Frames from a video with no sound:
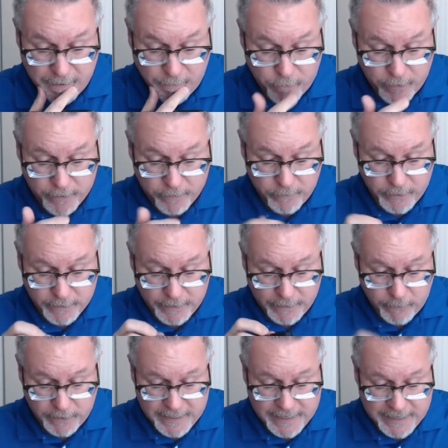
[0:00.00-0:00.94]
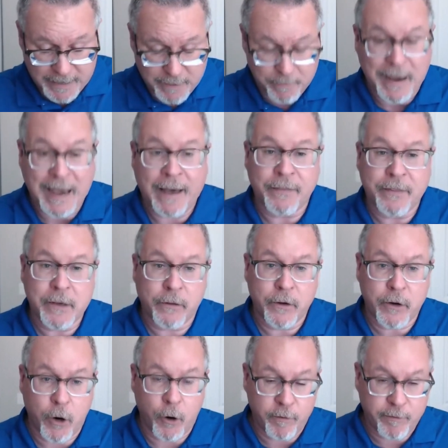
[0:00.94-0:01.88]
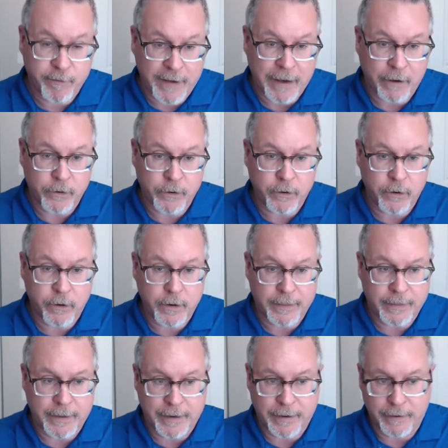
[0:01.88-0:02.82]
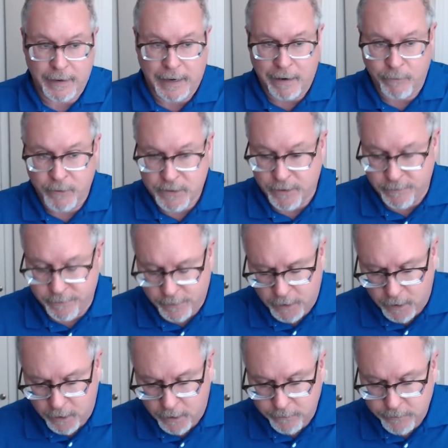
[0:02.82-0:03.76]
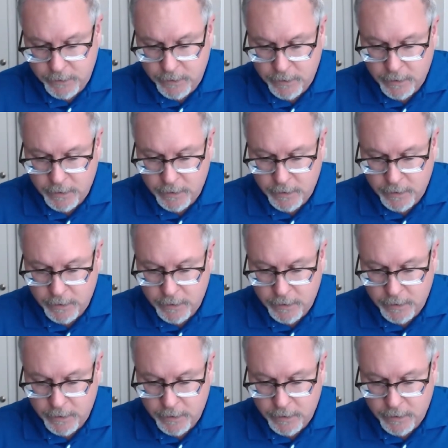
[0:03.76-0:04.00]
when he and Matt, the other co-founder, and then I was involved